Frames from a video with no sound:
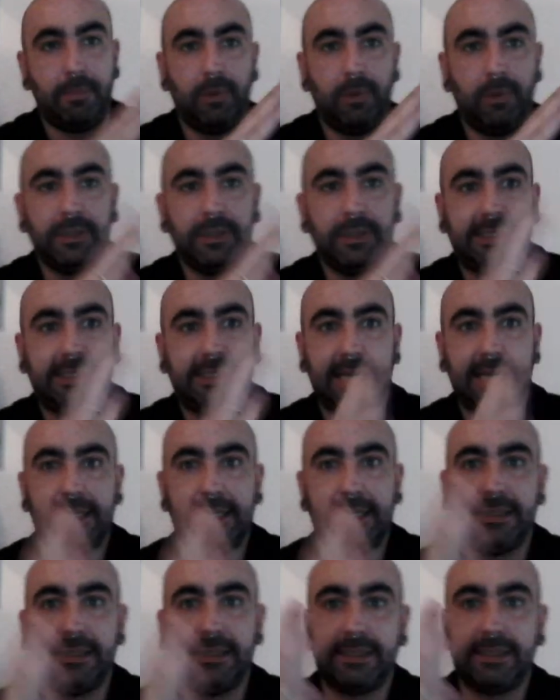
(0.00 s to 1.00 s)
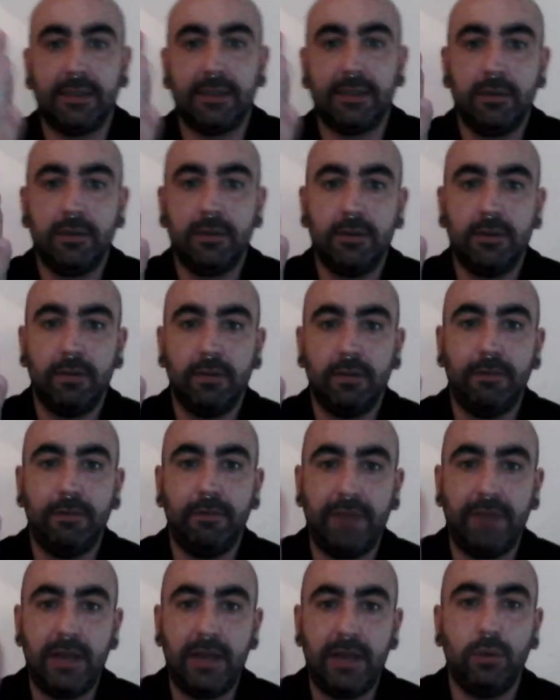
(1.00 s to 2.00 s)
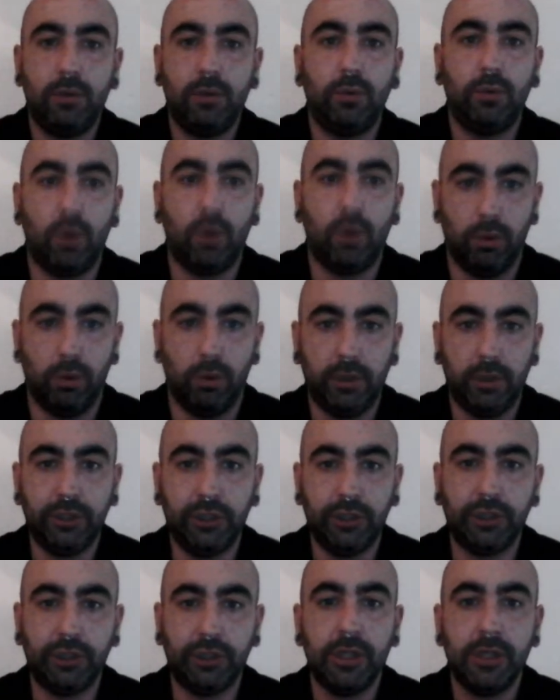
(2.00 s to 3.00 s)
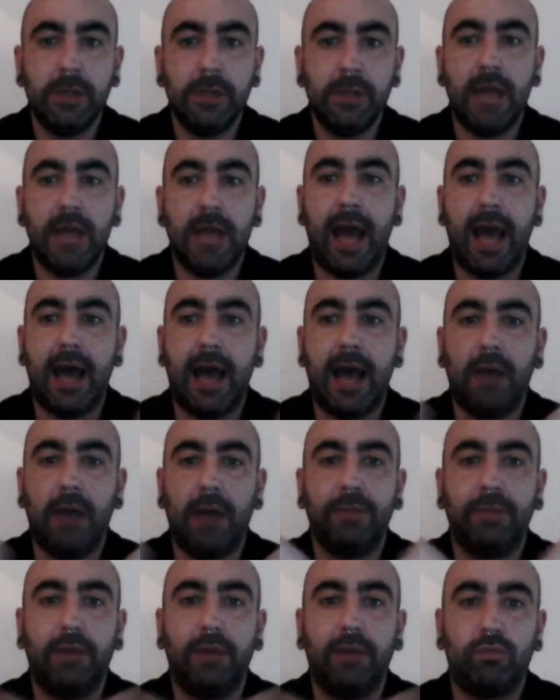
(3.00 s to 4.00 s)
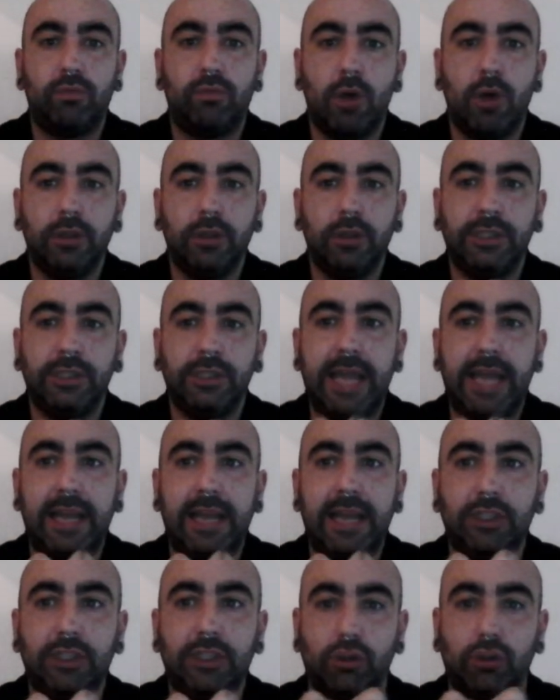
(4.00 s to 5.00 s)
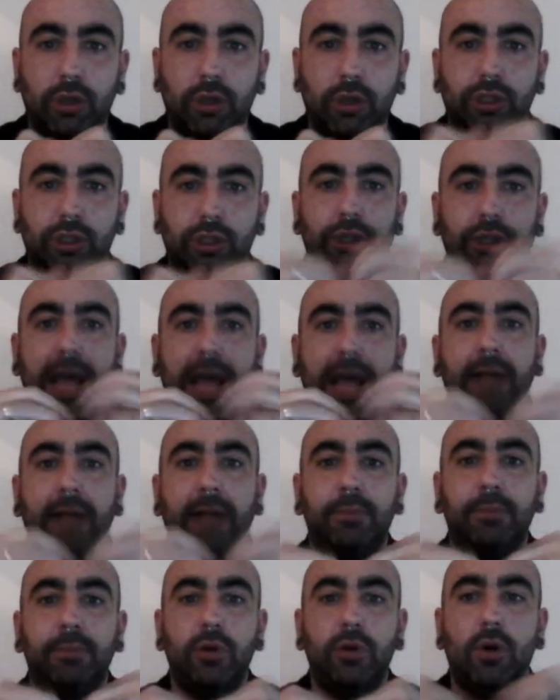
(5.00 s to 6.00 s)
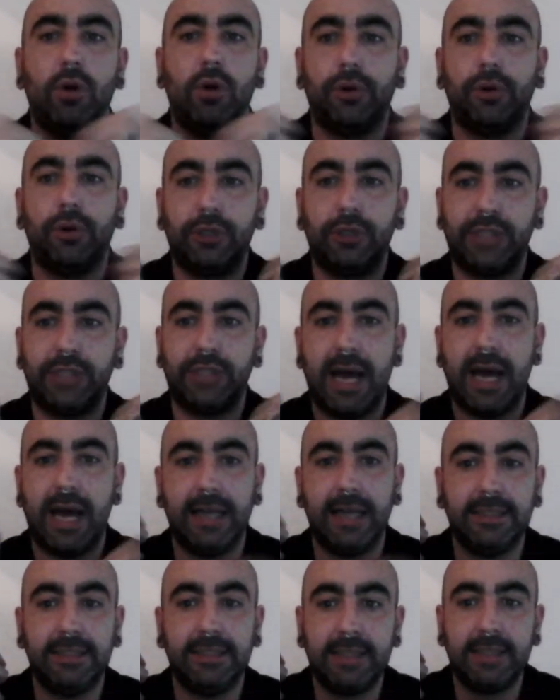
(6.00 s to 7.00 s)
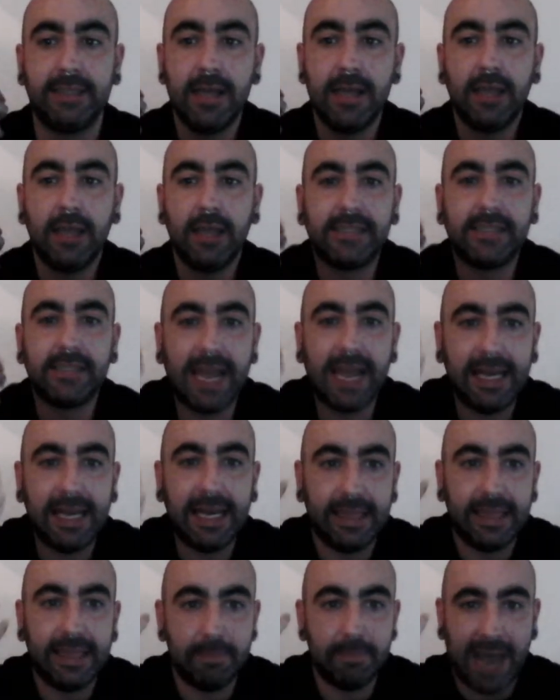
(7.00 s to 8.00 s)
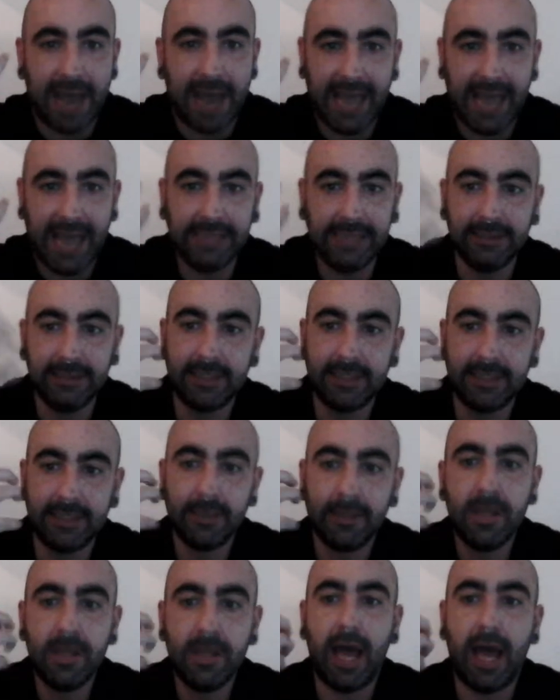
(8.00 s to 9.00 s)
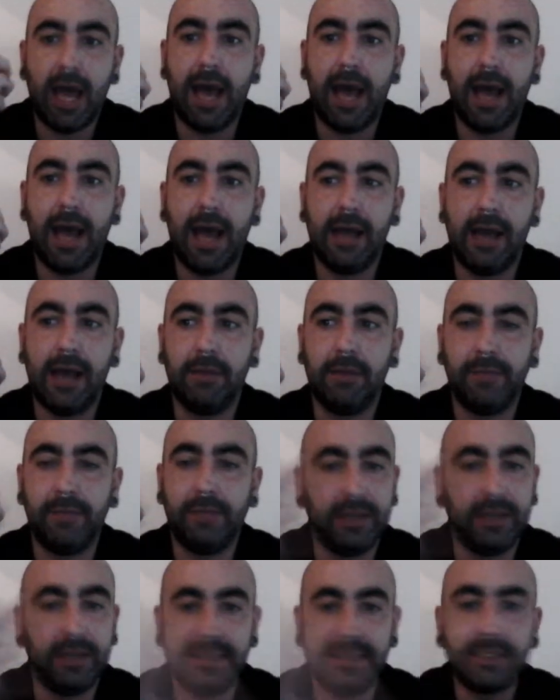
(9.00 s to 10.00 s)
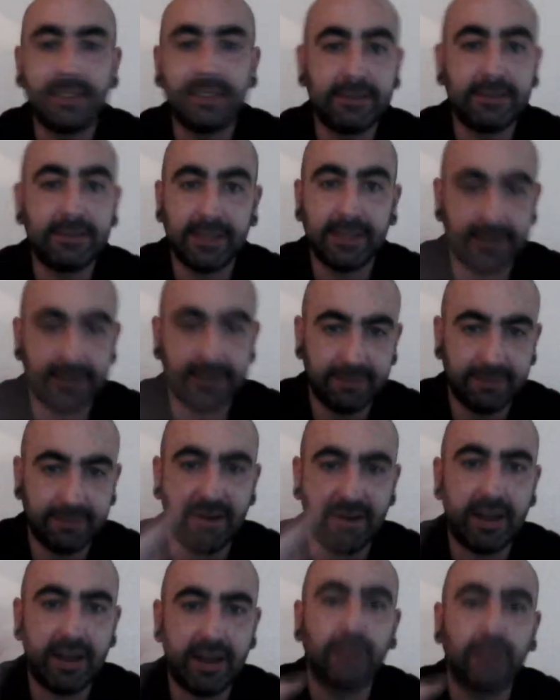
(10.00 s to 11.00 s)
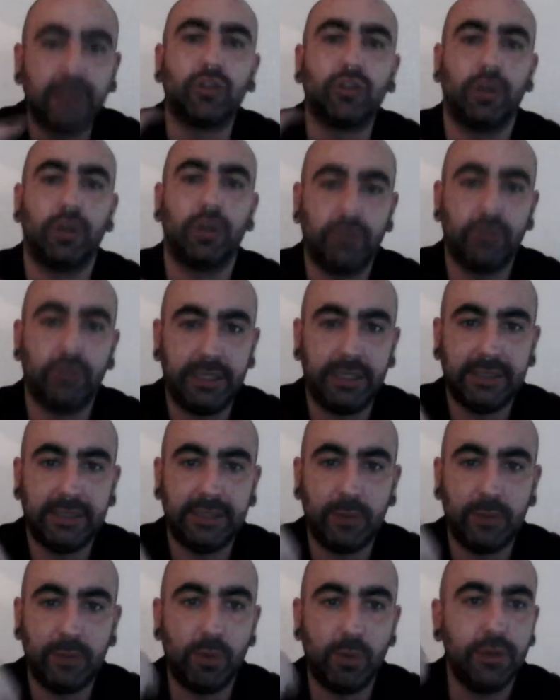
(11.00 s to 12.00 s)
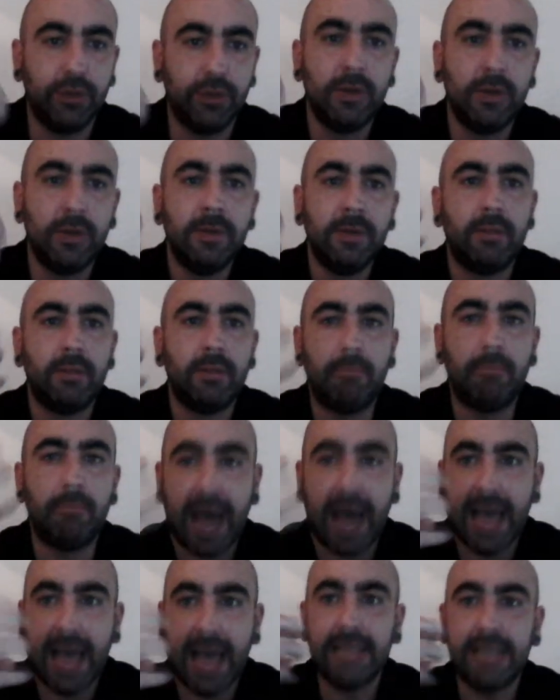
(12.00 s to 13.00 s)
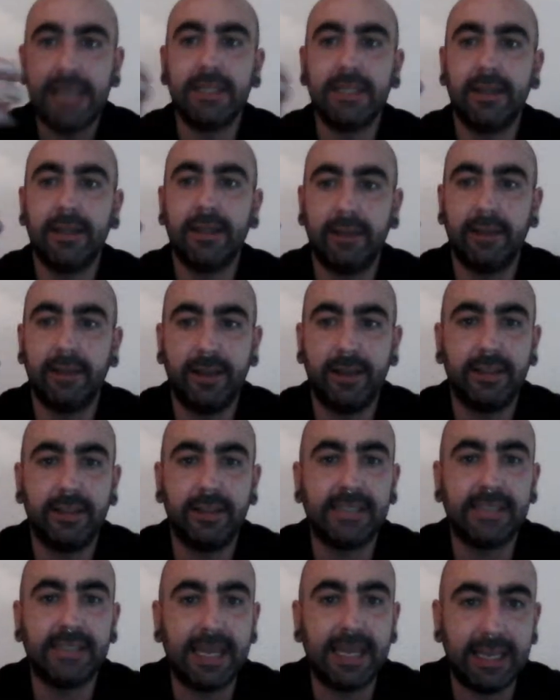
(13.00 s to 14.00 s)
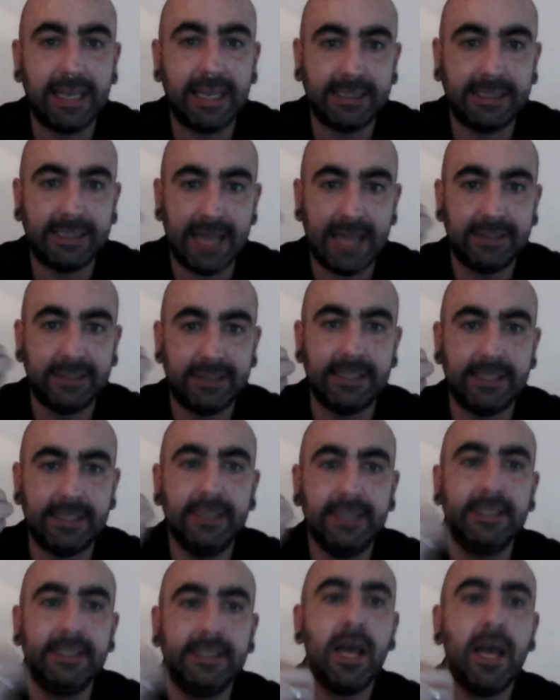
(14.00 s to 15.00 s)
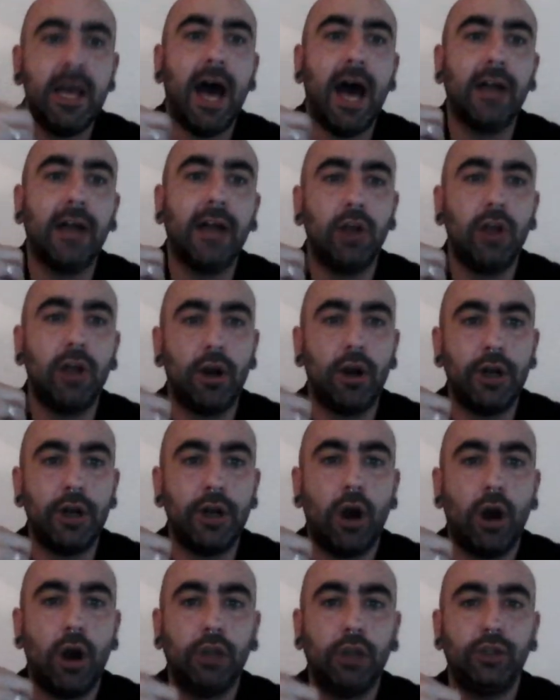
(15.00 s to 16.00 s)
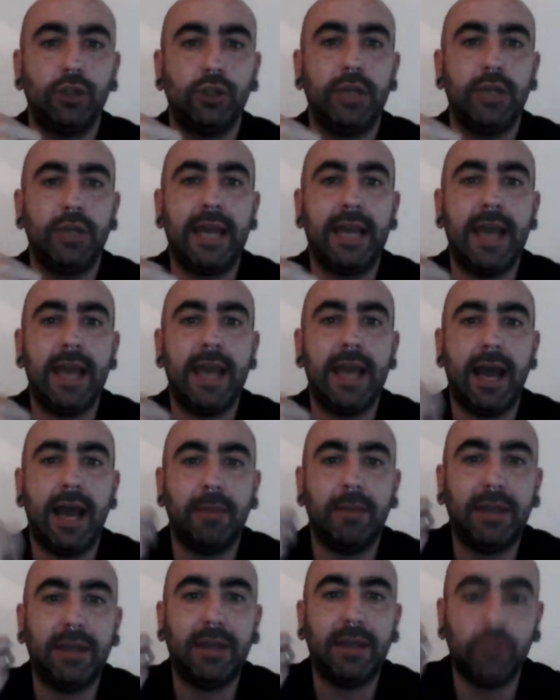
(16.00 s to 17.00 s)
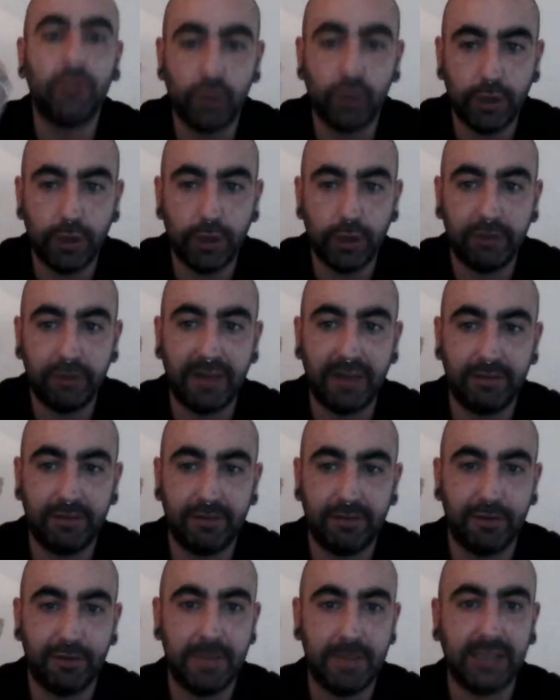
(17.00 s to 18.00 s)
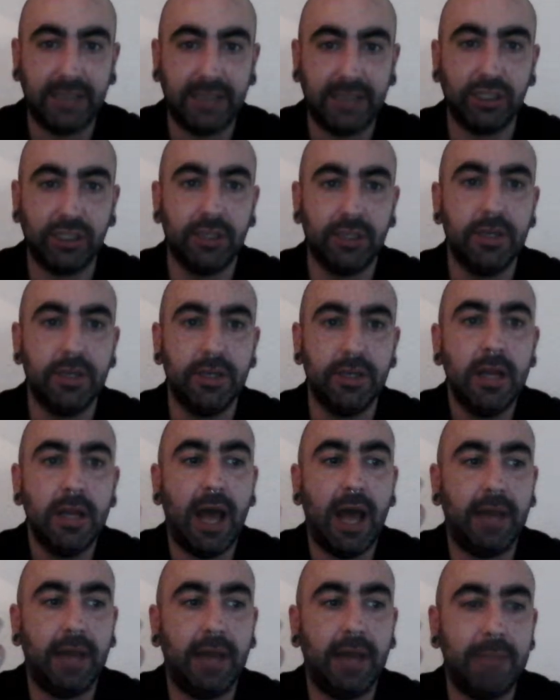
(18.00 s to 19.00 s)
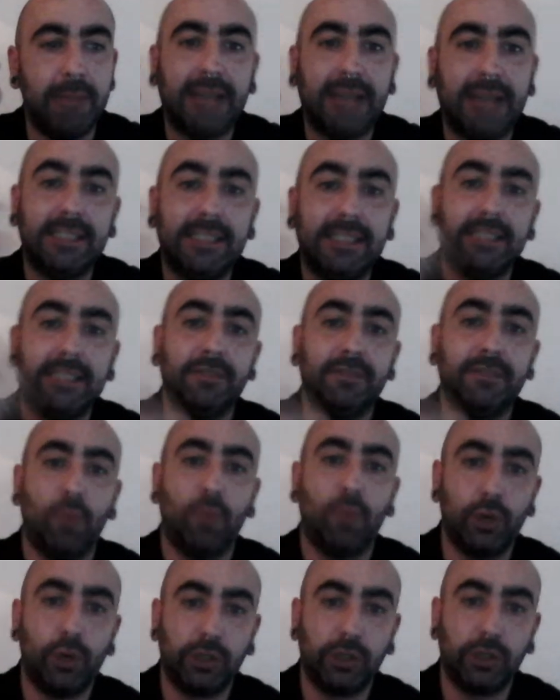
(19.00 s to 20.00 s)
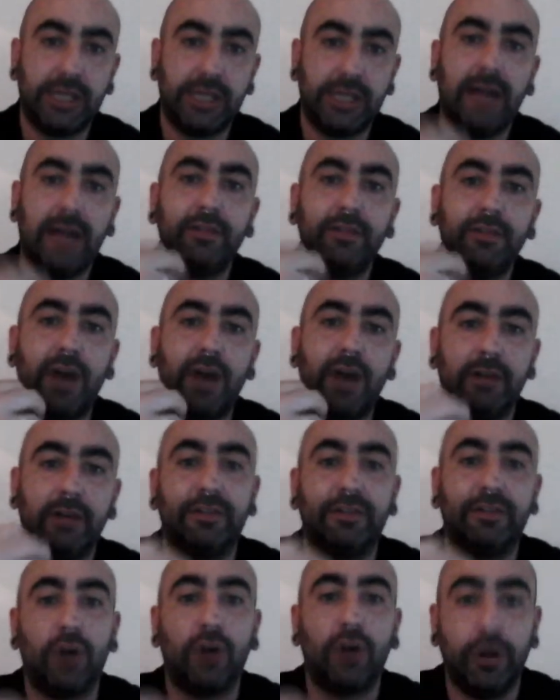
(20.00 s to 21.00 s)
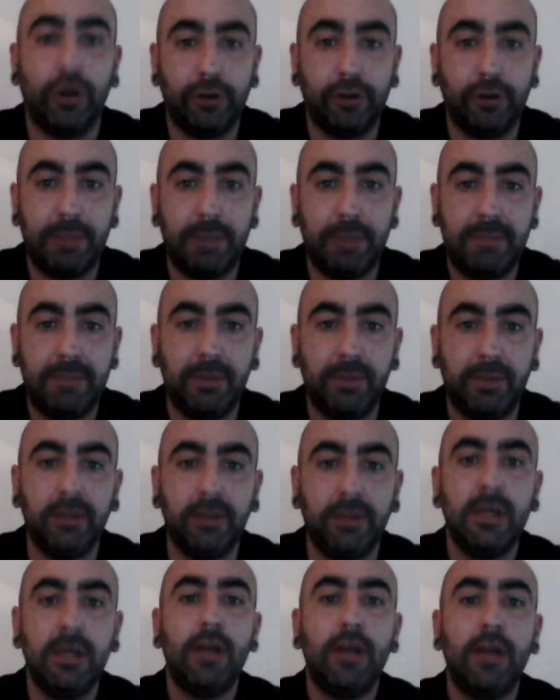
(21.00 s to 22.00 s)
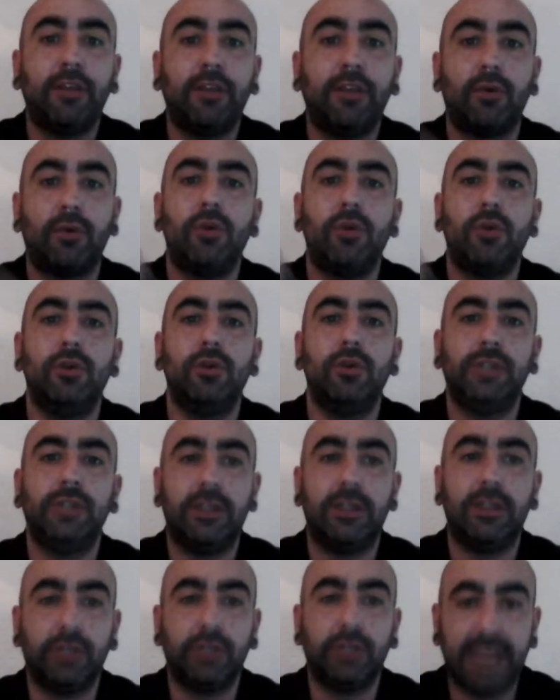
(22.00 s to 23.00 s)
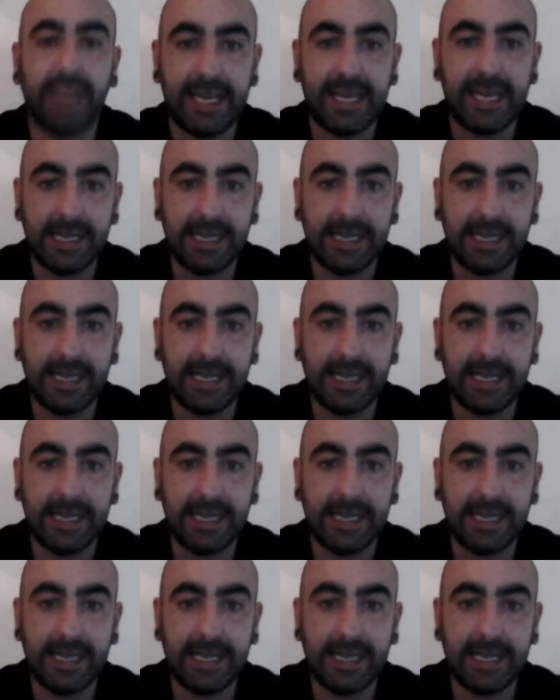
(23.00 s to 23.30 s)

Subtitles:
6 video course that runs in a structure to help you understand slightly the mind. Now this is very introductory, this wee one. Mind, the psychic senses, and learning how to get intuitive information and messages for yourself and for other people through using your psychic